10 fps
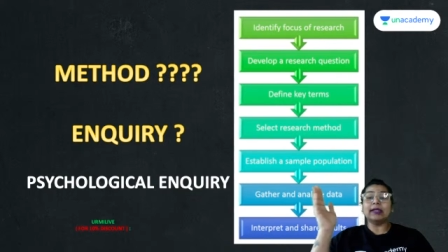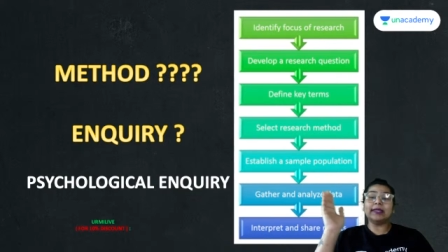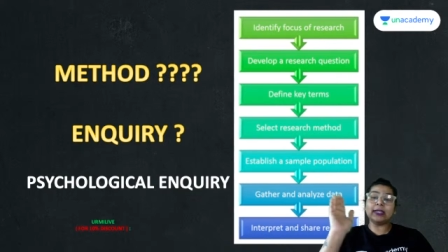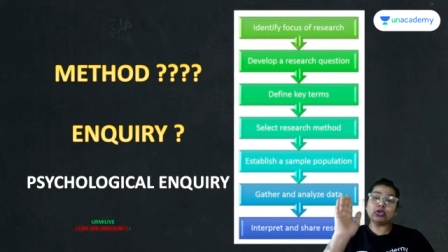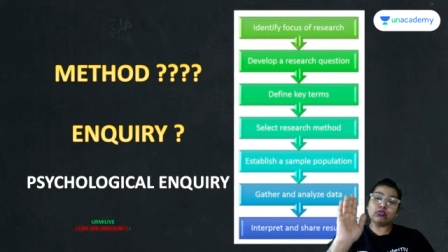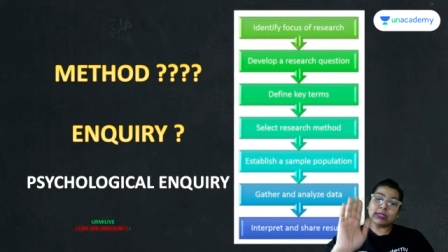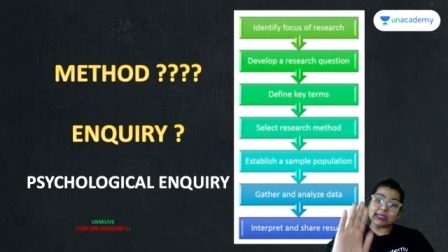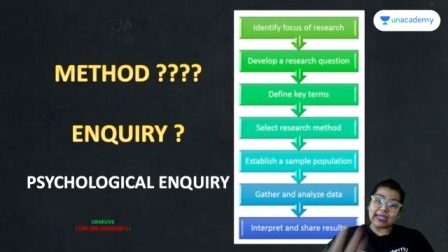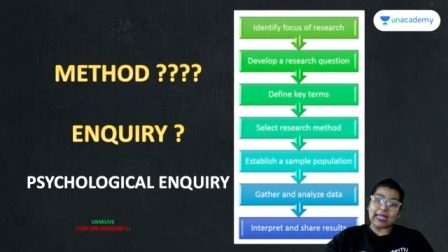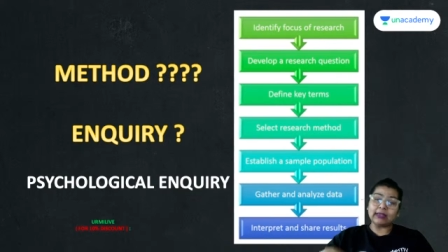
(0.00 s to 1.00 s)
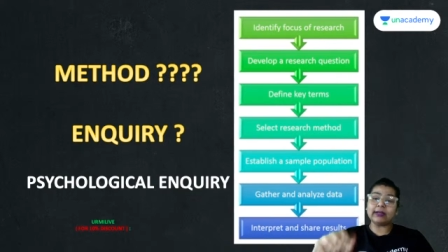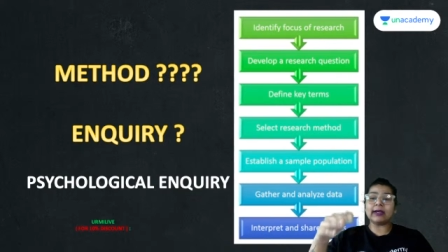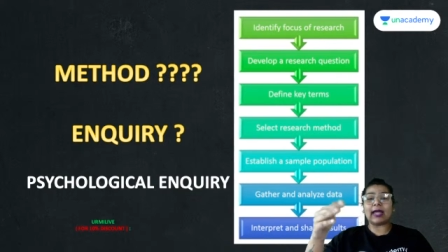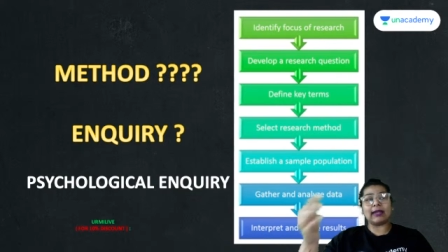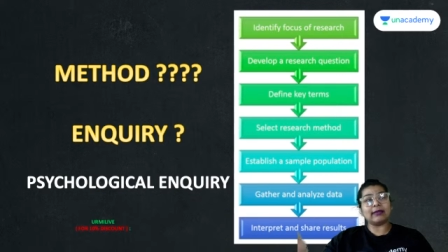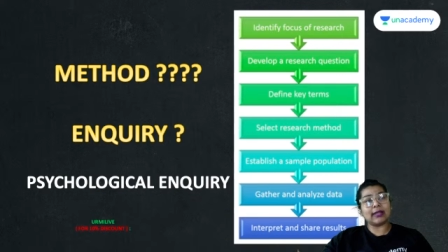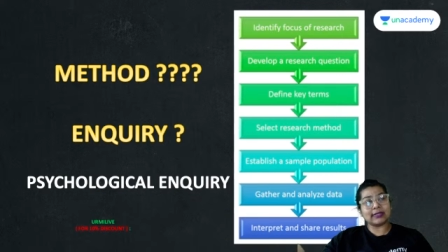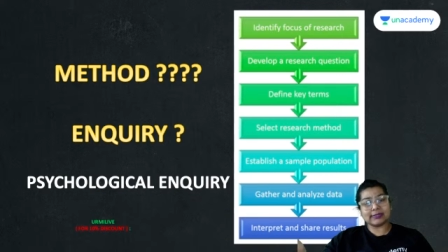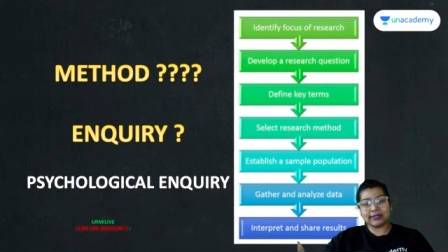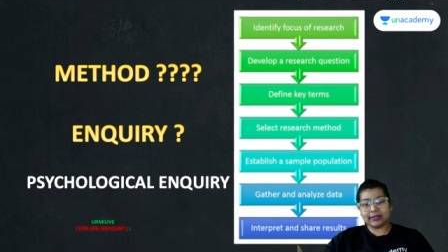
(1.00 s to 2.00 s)
then you will gather and
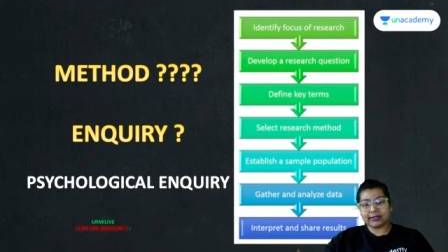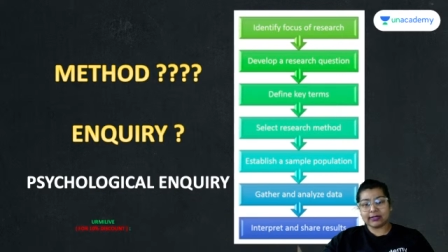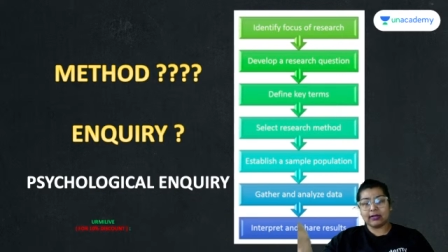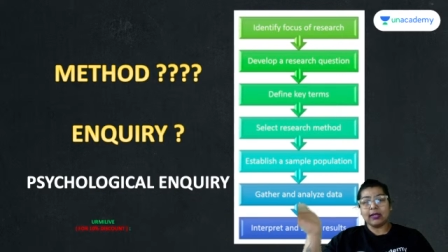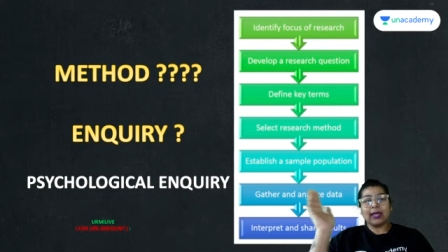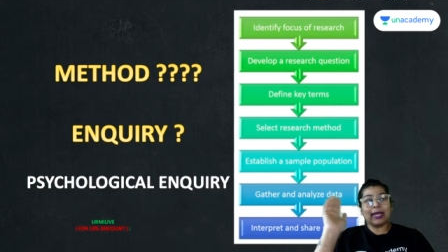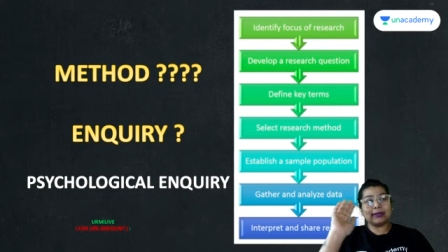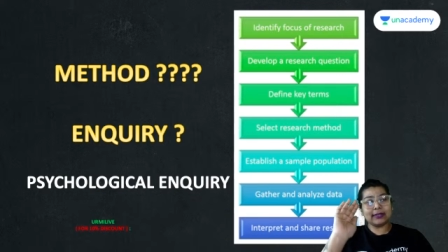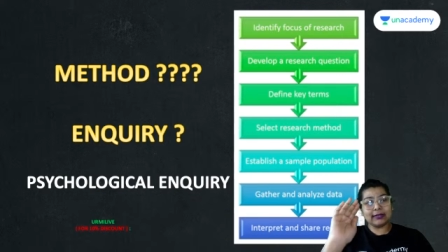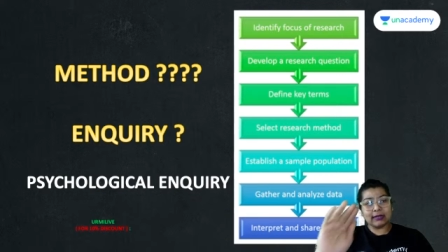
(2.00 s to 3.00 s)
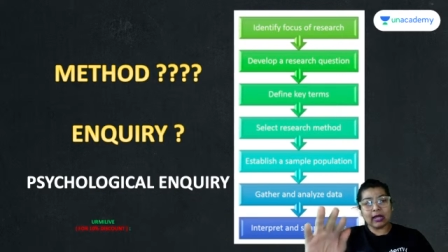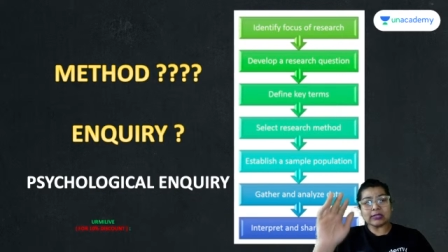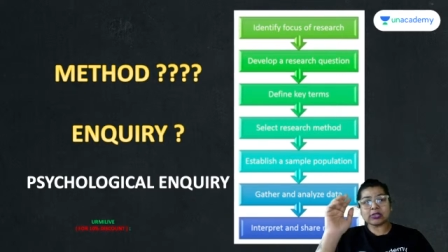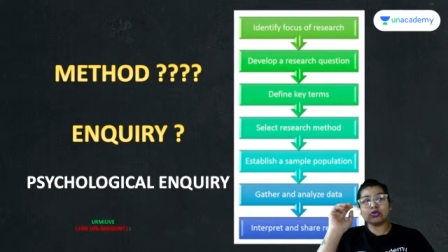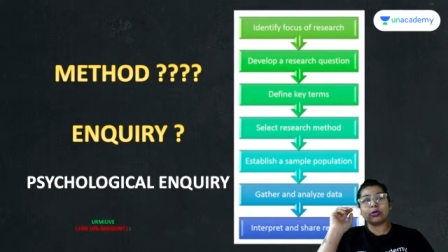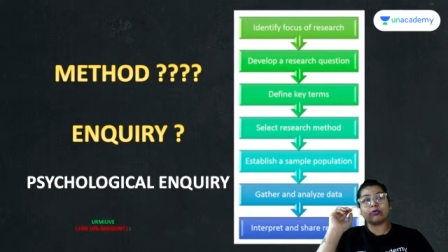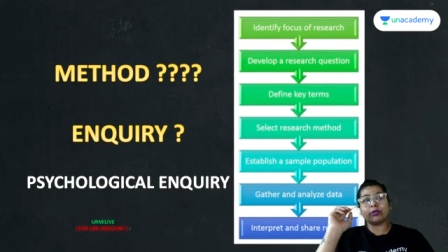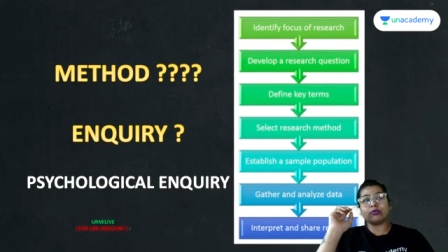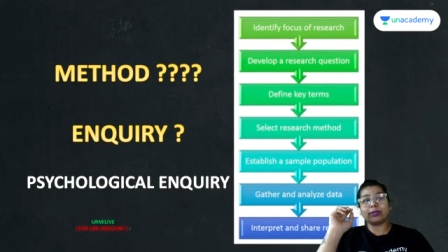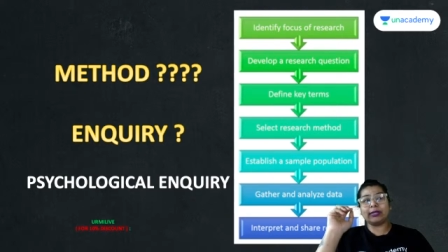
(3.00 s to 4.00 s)
analyze the data, and then last you are
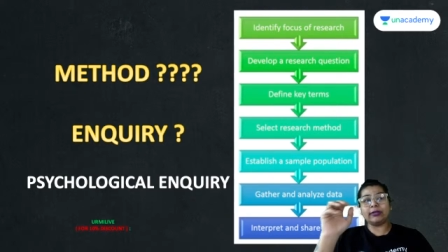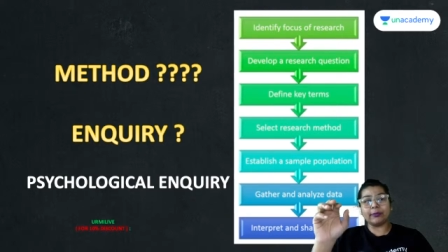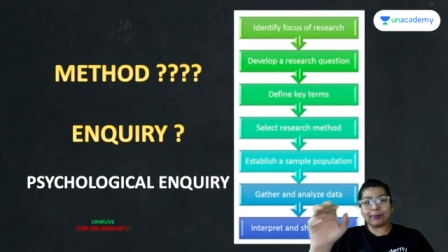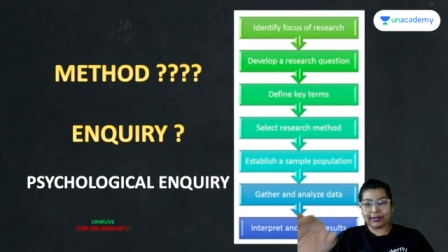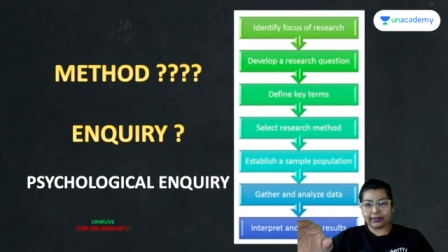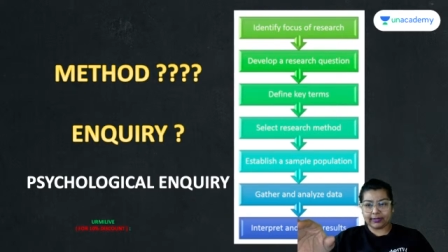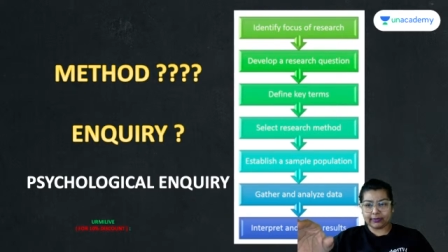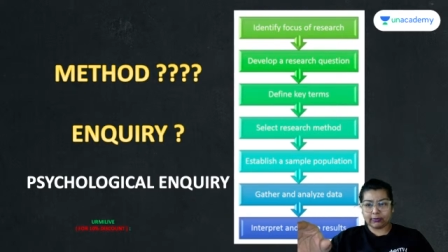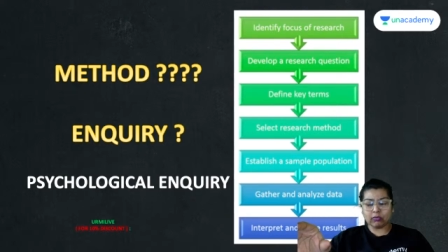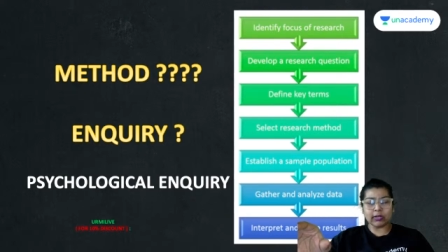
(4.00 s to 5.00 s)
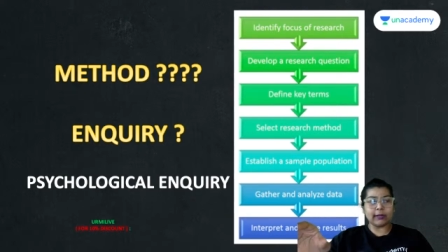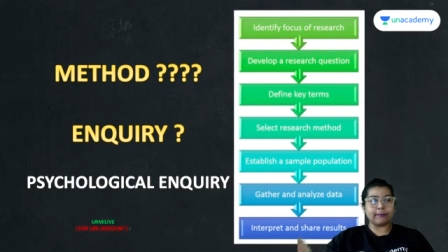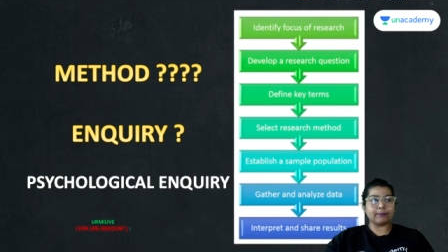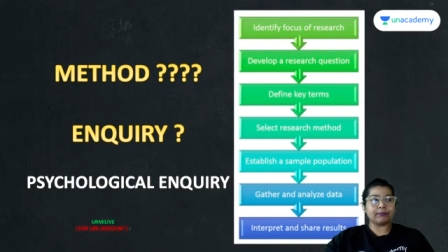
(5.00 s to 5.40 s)
going to interpret it. Okay.